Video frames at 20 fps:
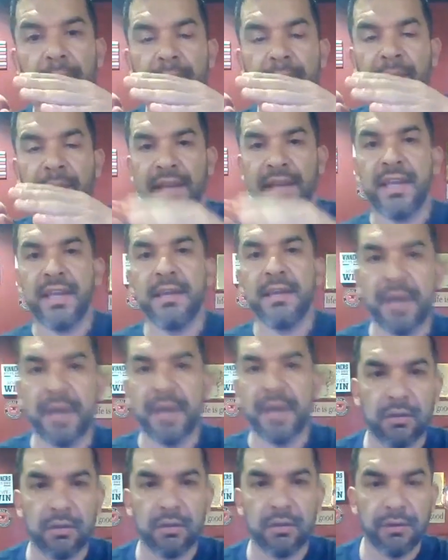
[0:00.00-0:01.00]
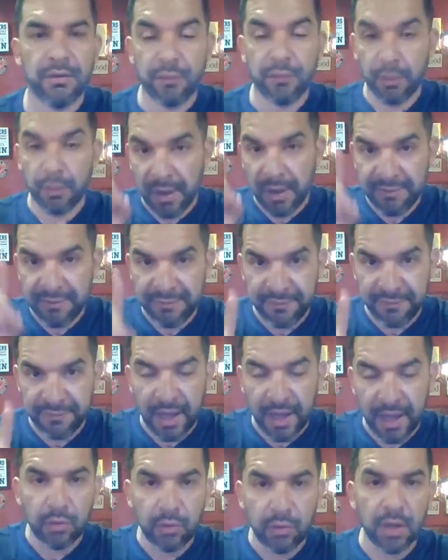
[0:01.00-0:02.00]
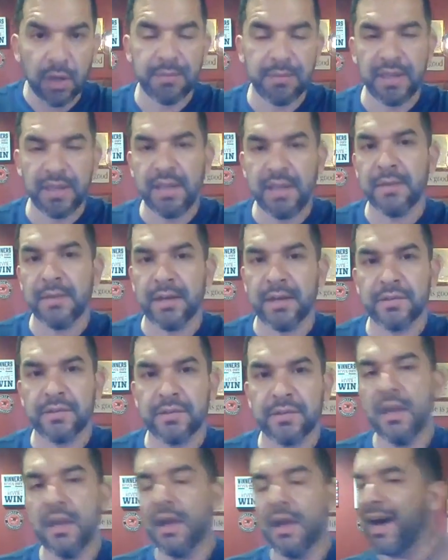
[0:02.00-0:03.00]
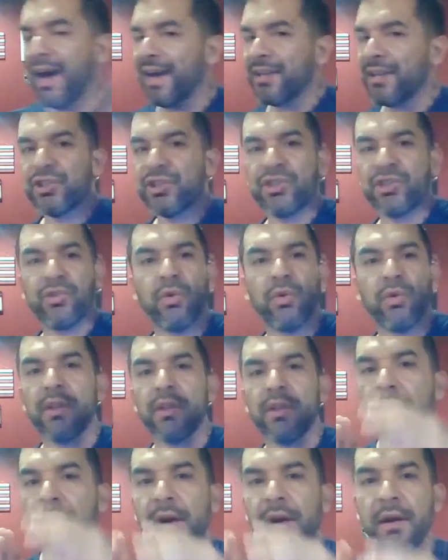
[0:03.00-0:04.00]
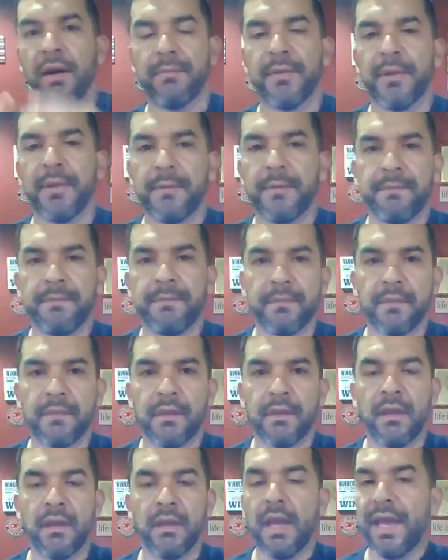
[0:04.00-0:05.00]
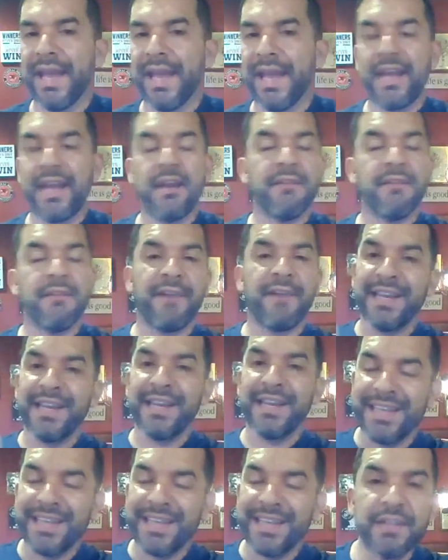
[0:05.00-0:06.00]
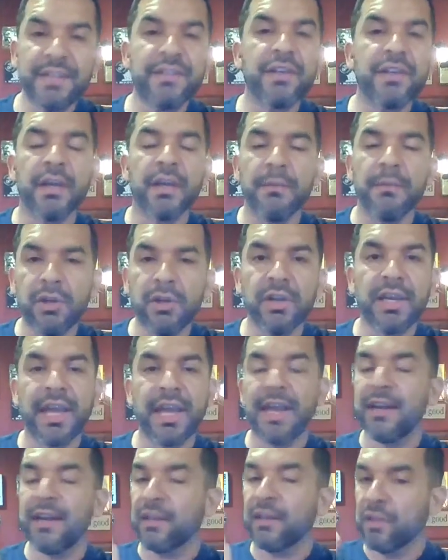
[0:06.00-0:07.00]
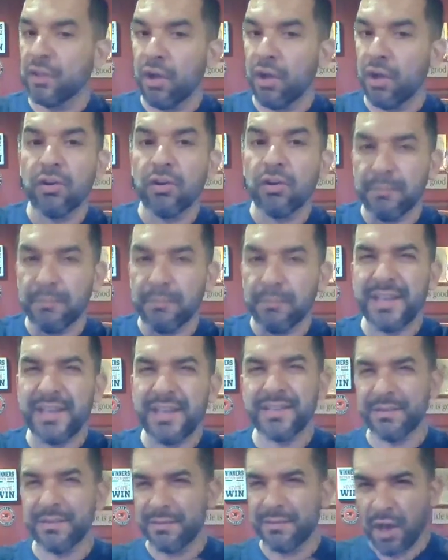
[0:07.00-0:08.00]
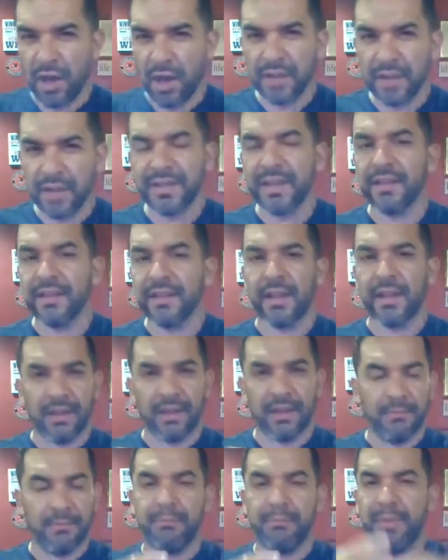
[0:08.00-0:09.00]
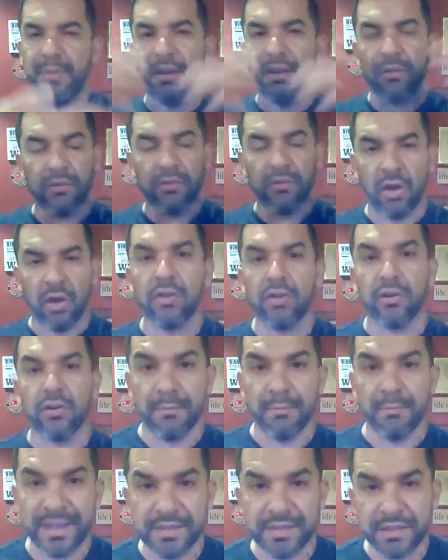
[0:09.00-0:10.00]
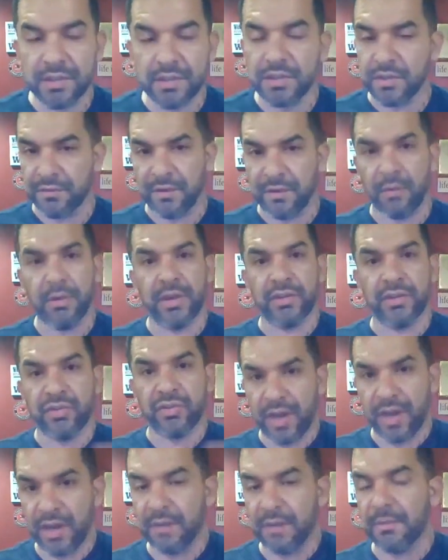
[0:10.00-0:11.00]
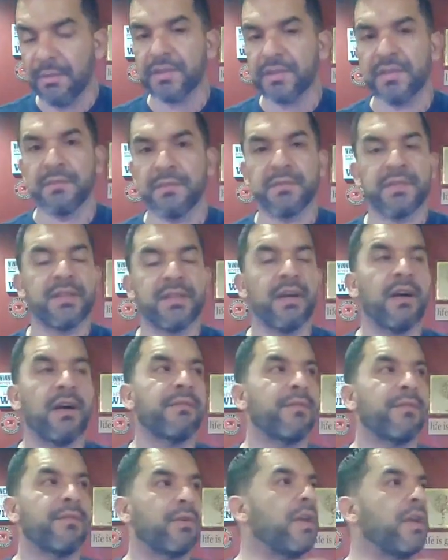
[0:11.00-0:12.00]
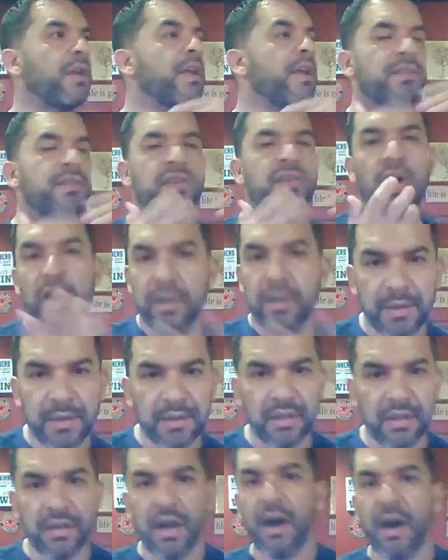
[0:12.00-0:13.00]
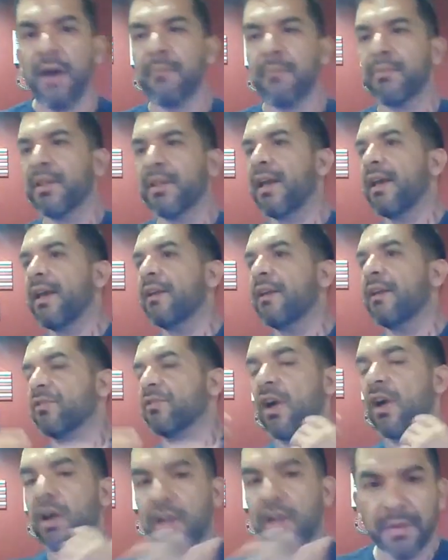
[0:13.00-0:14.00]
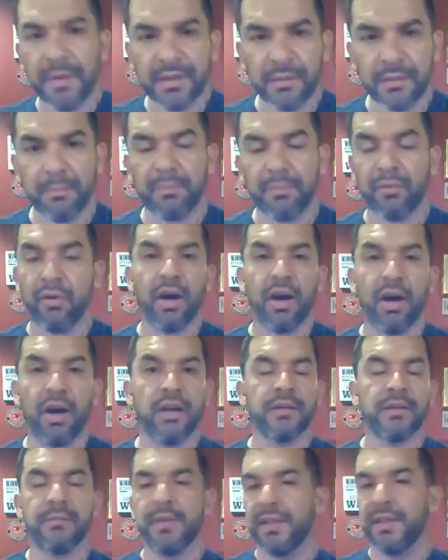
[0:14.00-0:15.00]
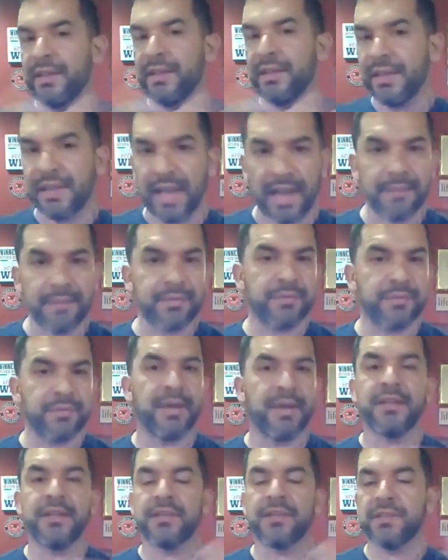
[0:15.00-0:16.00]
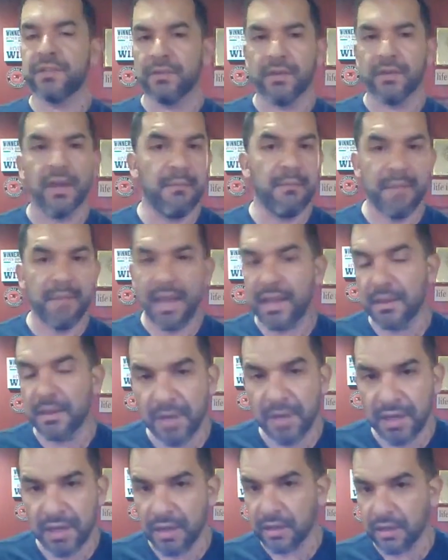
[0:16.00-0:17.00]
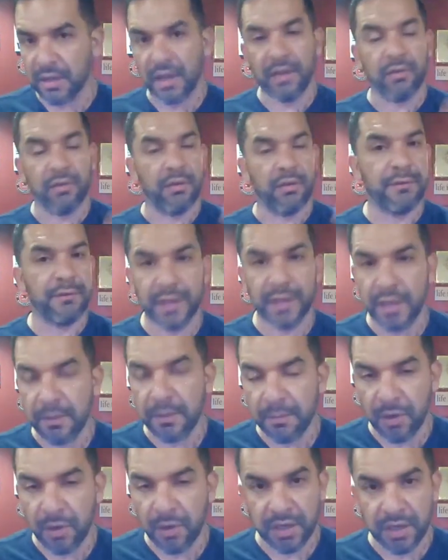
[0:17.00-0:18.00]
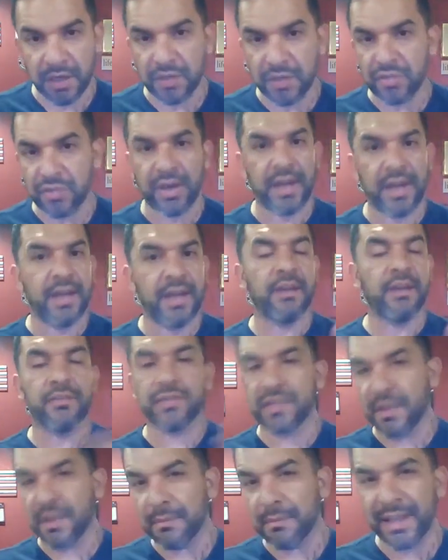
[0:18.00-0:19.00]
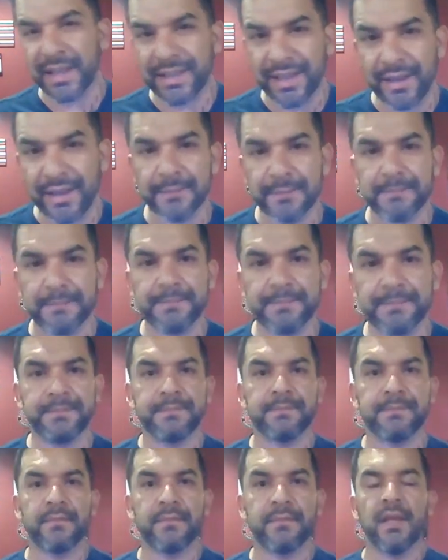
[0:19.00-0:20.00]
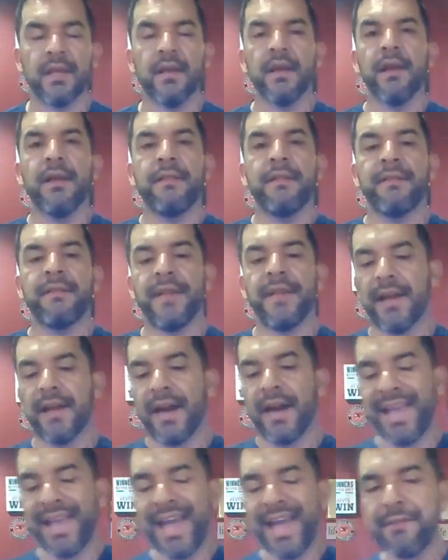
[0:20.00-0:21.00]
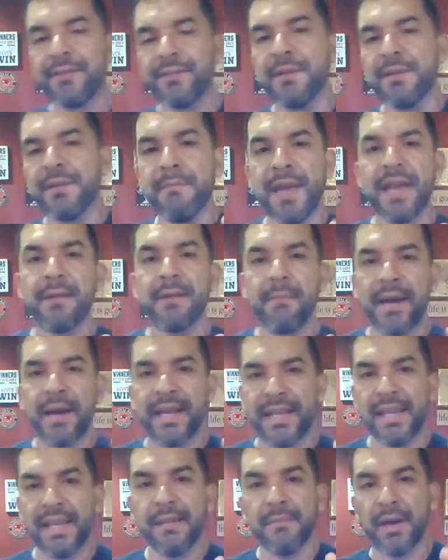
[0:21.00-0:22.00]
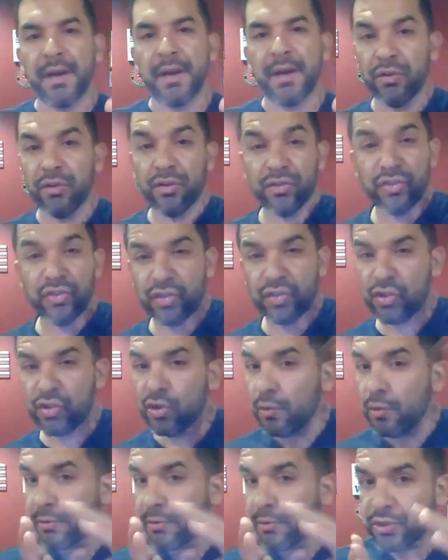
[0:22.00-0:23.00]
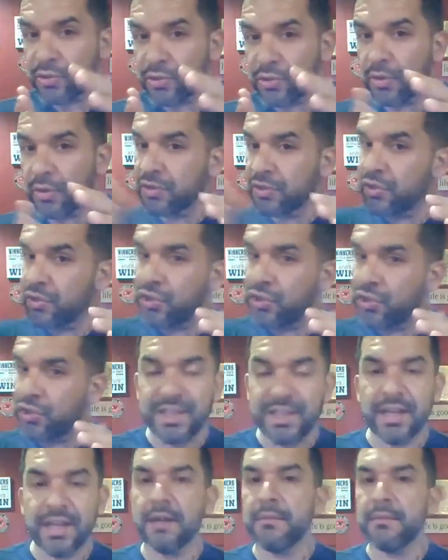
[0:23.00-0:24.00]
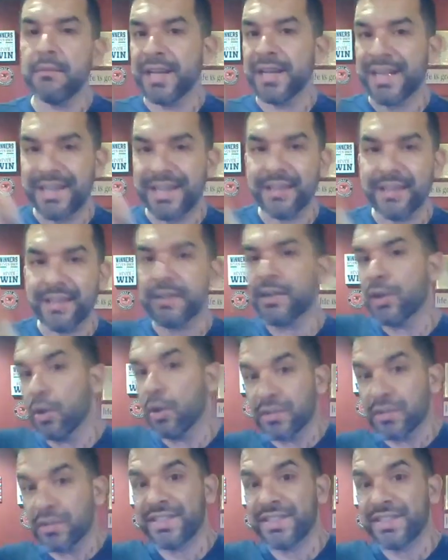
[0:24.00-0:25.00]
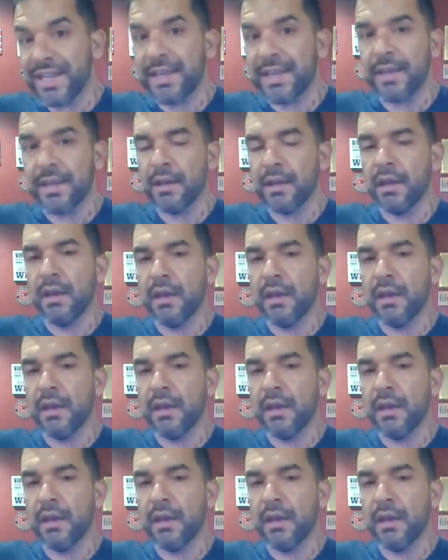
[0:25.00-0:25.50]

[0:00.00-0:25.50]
my email for my follow-up emails. I shorten them up. And if I need to communicate a longer piece of content, like a bigger, longer message, if I want to train them on some stuff or talk about the comp plan or talk about the product being lead capture pages or making money online or affiliate marketing training or something like that, then I have to make my email super short just to get them to click to go see